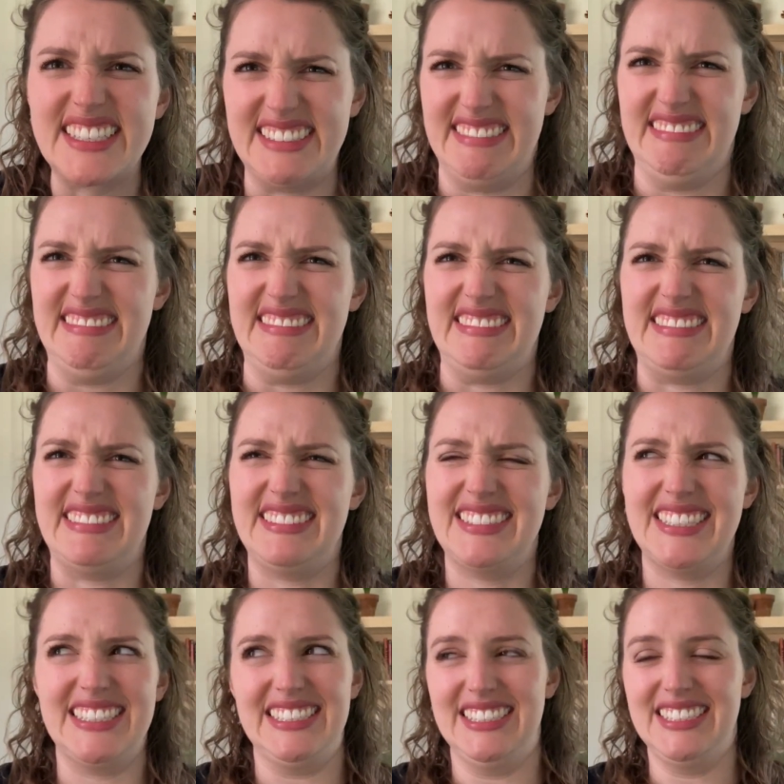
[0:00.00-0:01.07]

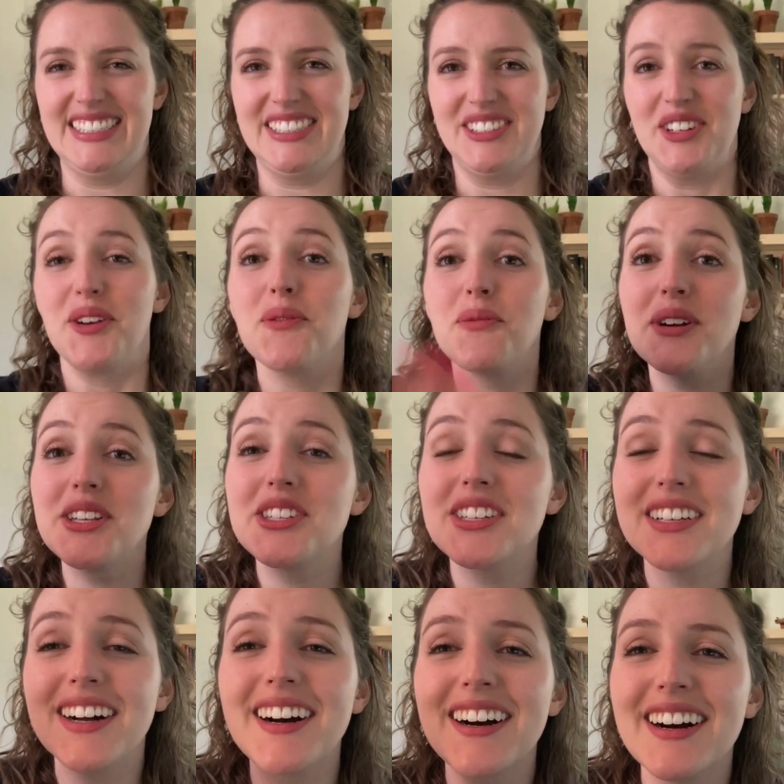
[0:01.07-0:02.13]
ugh. Which,
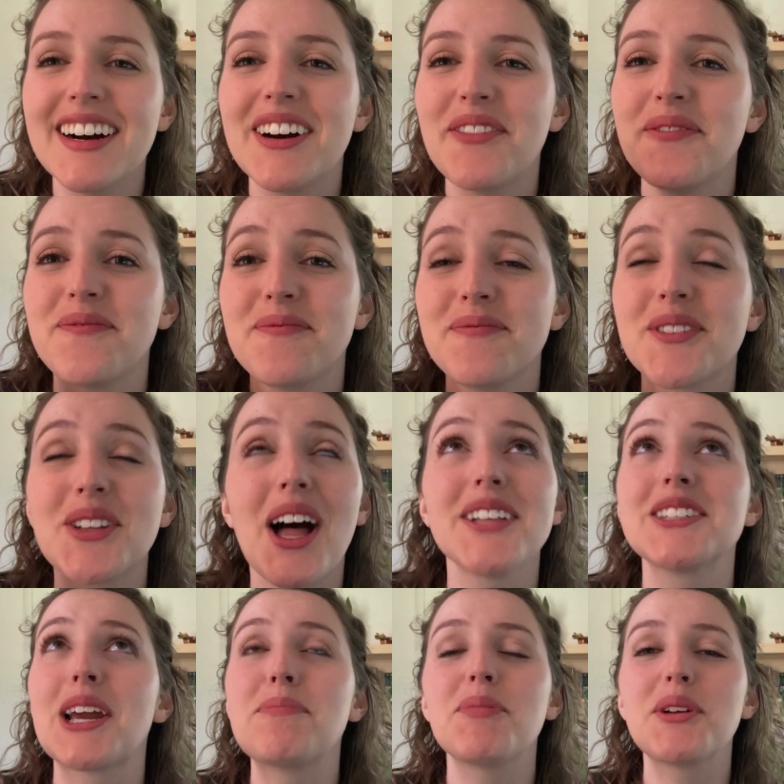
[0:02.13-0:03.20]
cloth
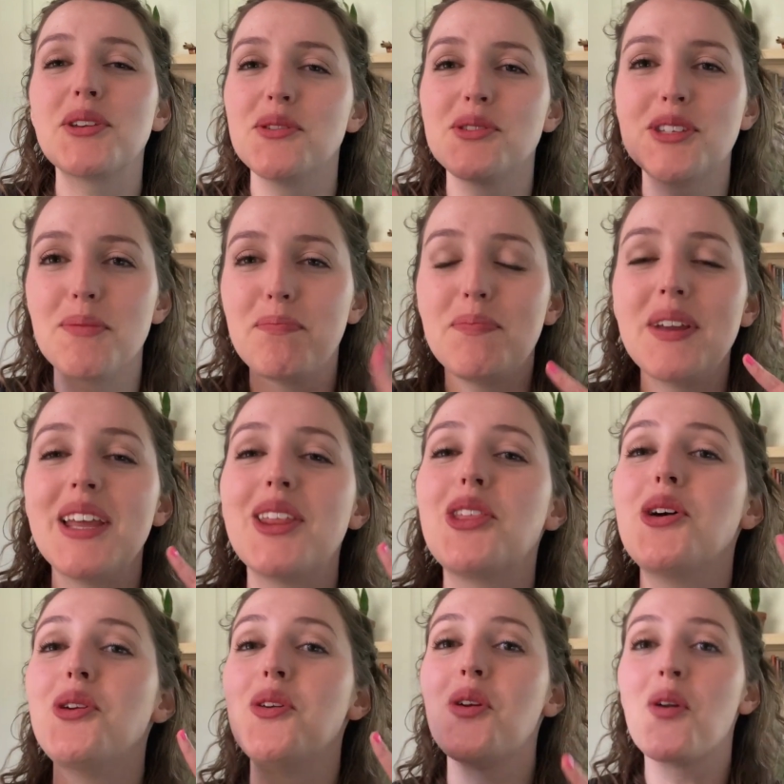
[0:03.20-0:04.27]
diapering used to be
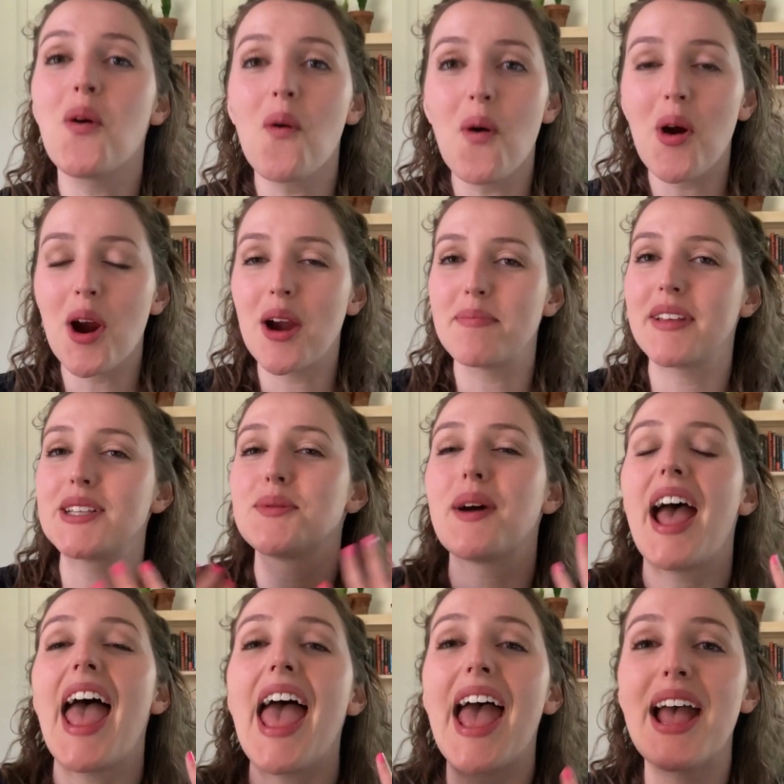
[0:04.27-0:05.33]
the norm. That's
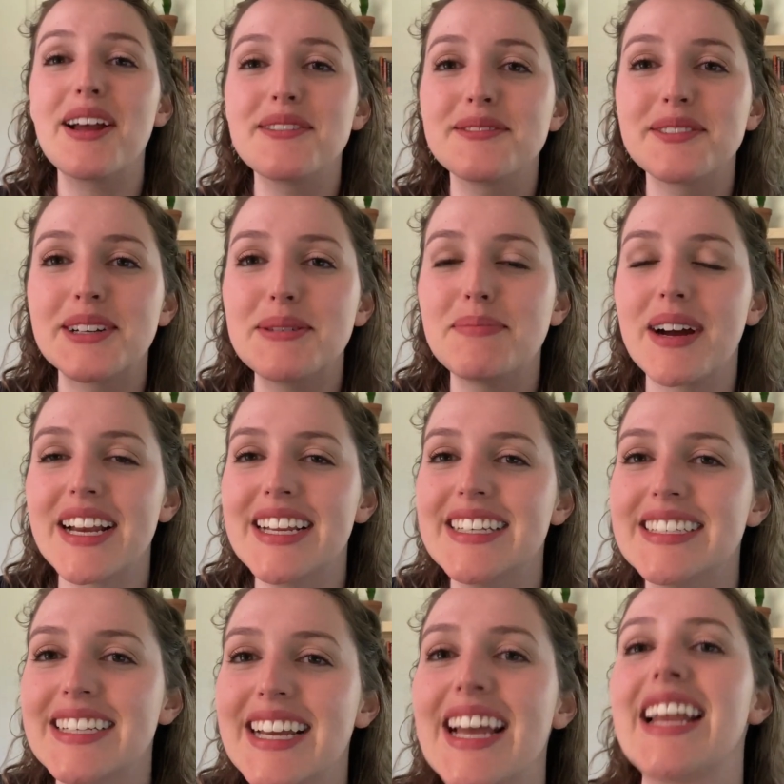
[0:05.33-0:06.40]
what everybody
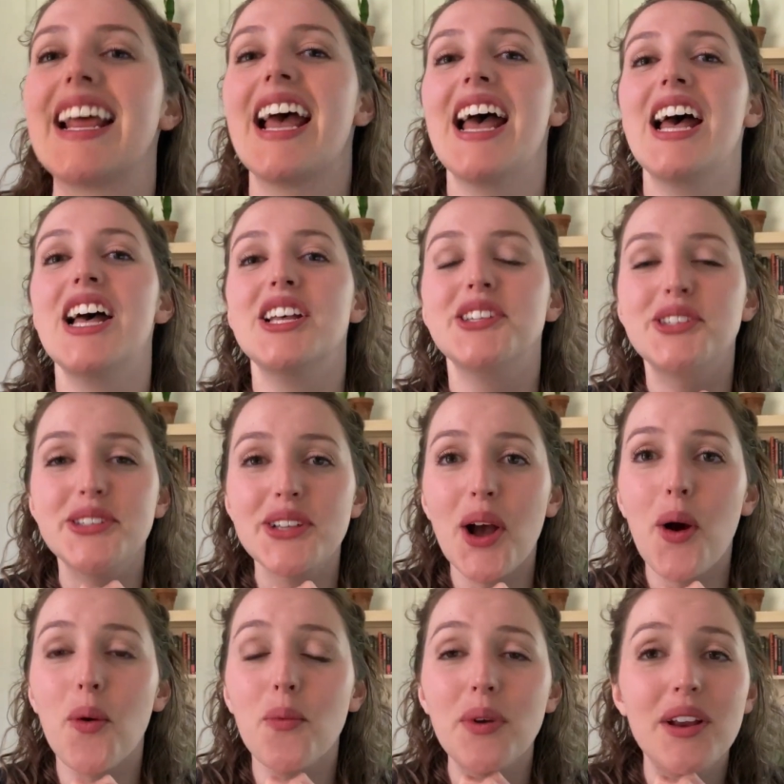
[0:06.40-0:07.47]
did.
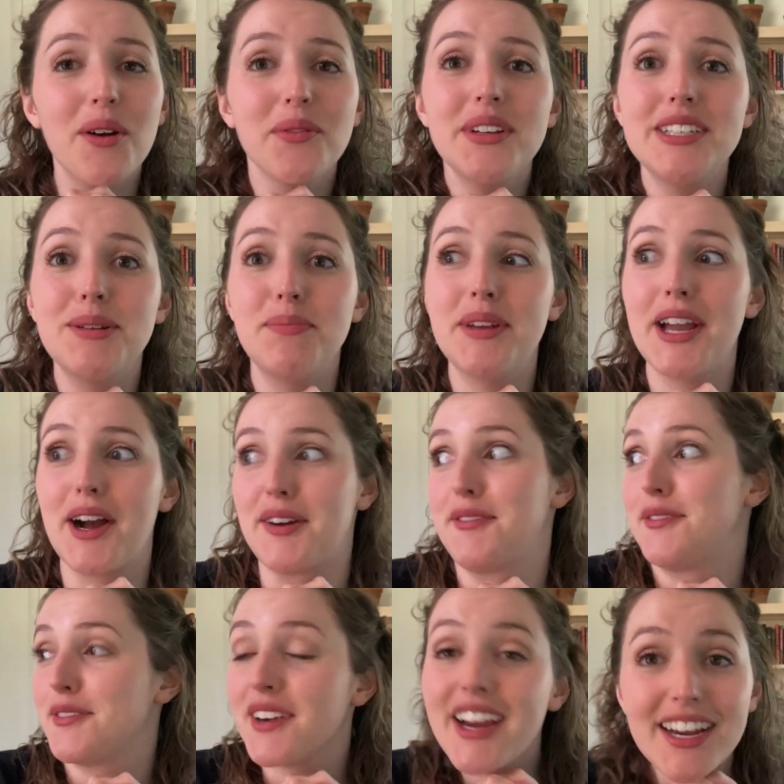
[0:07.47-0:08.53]
So we don't need to be
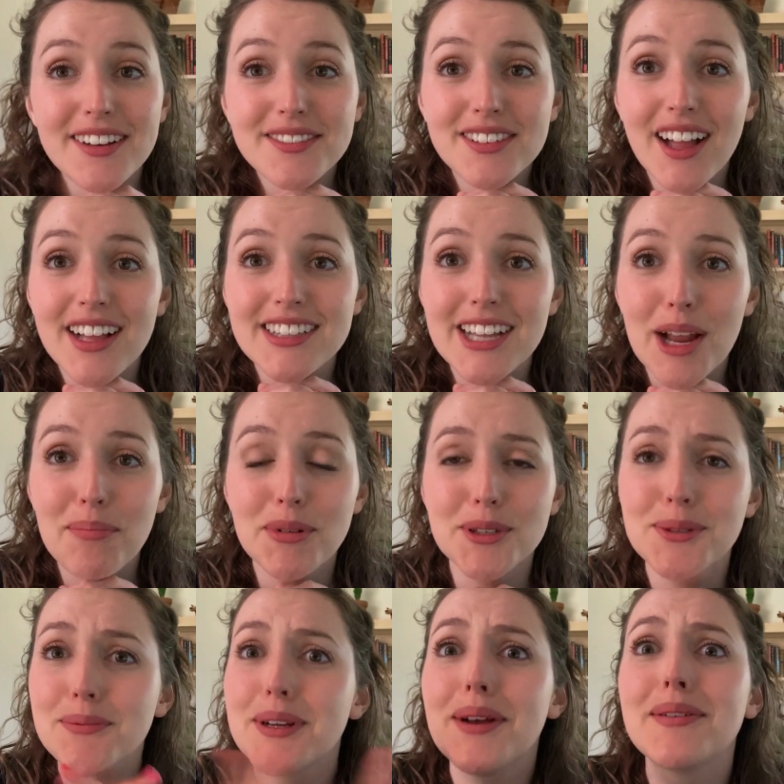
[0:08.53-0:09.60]
afraid of cloth
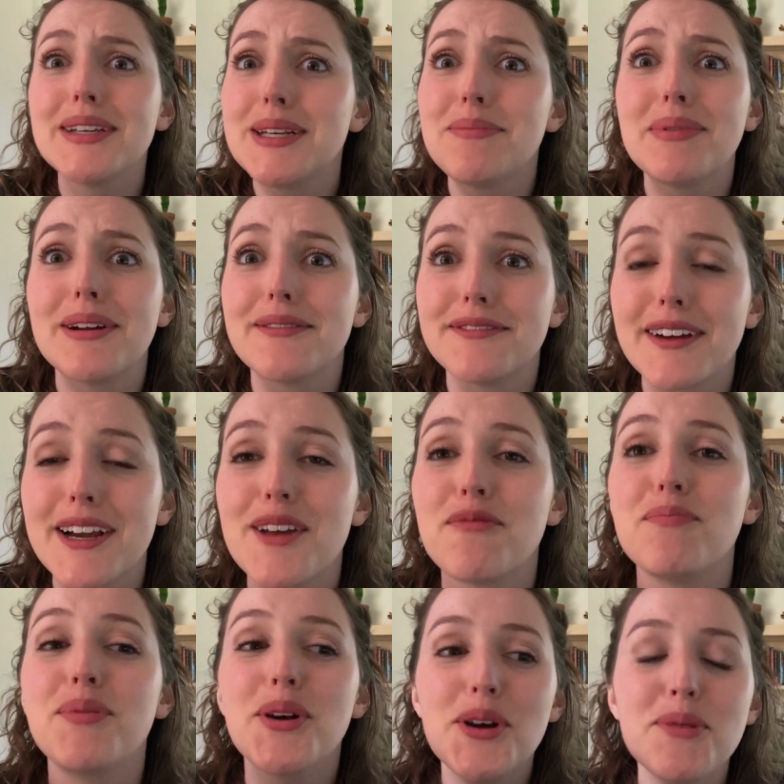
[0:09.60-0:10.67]
diapers. We don't need to be afraid
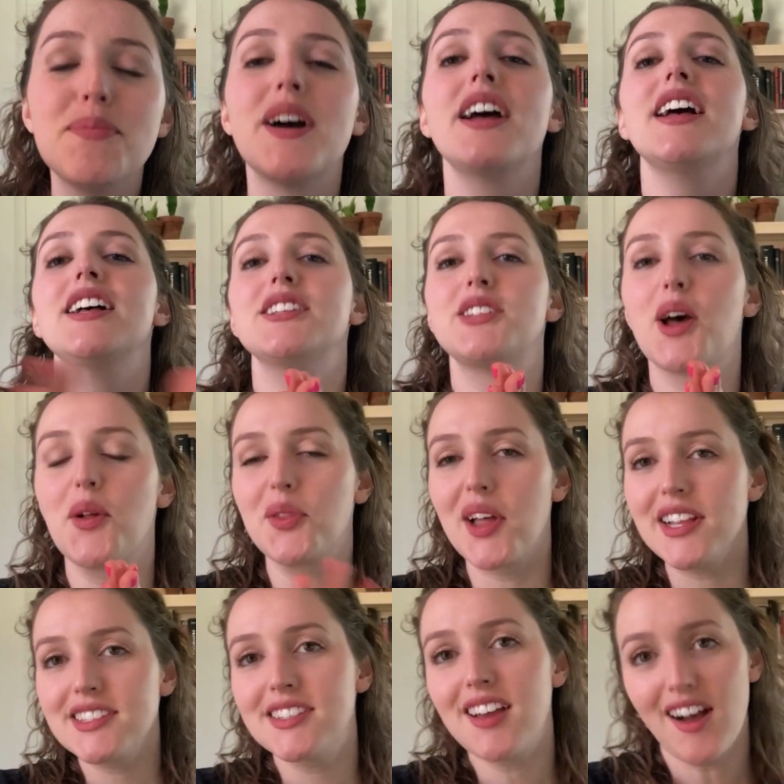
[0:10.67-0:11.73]
of poop. So
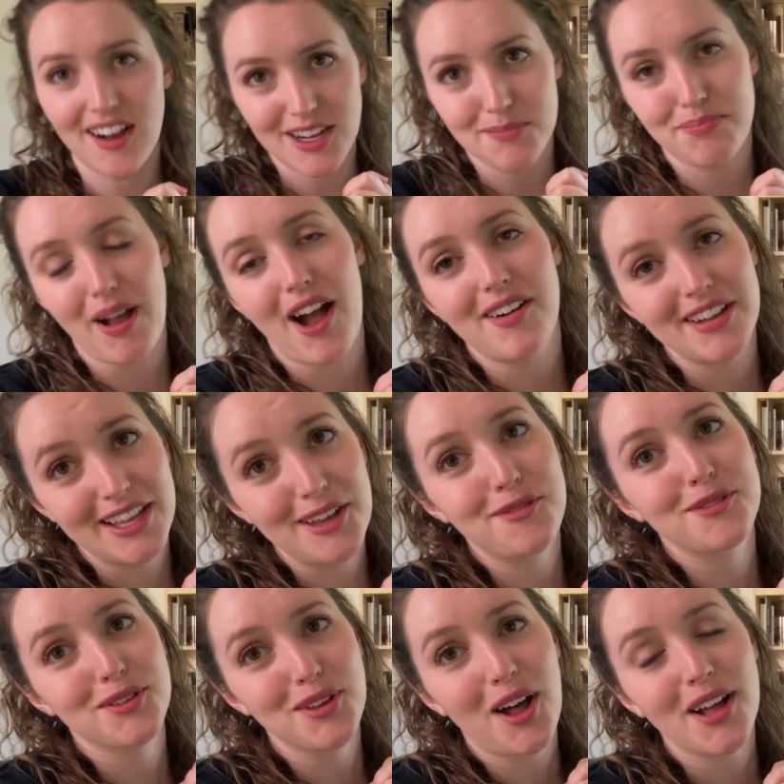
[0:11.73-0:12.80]
let's talk about if
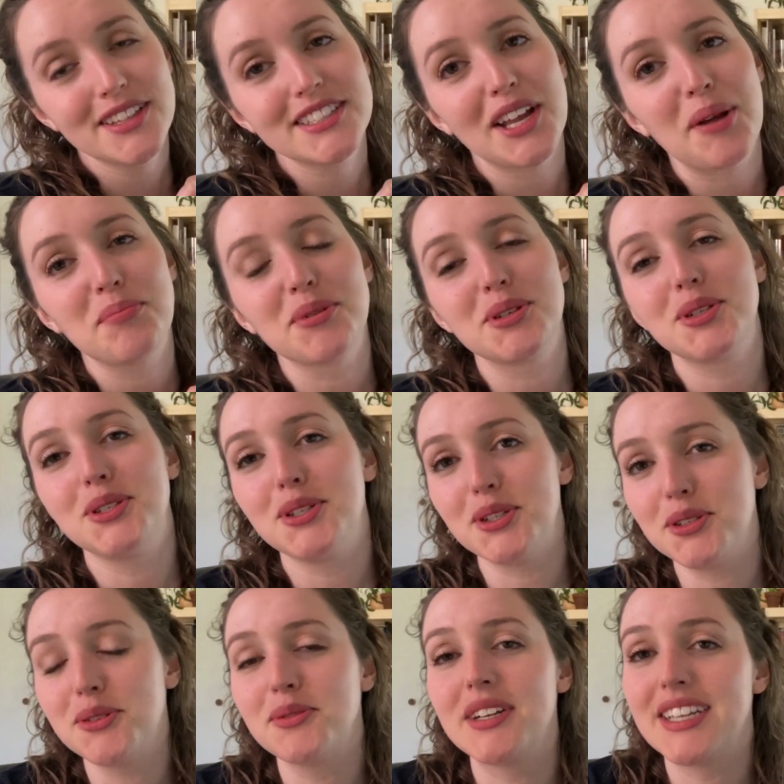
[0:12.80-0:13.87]
cloth diapers
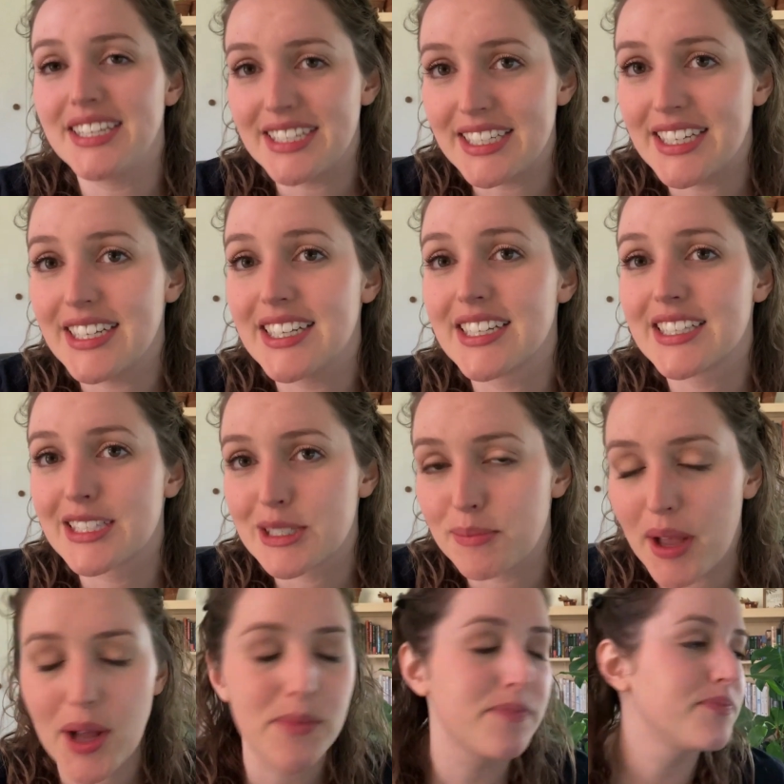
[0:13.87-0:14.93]
do indeed
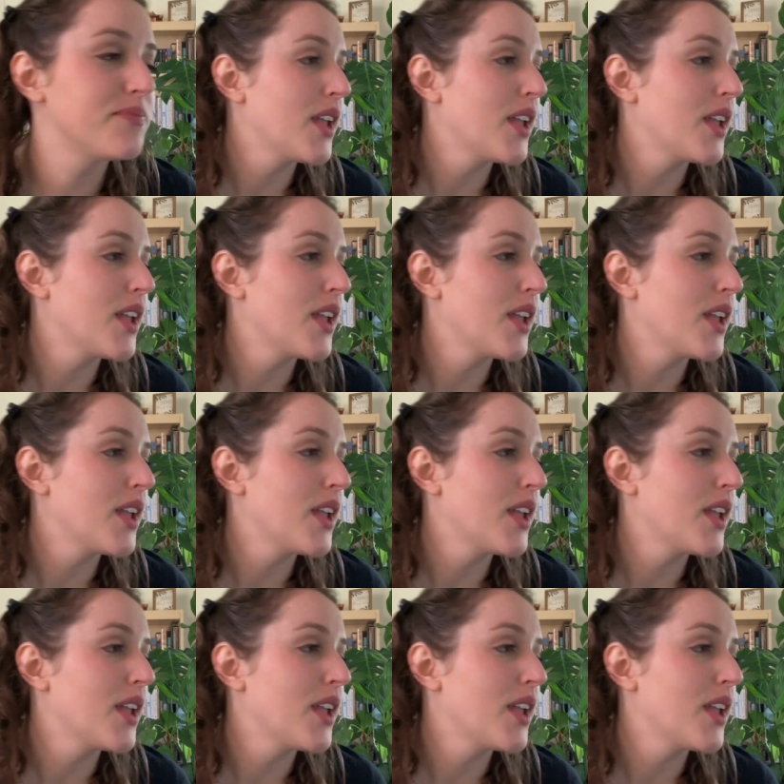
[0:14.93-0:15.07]
smell.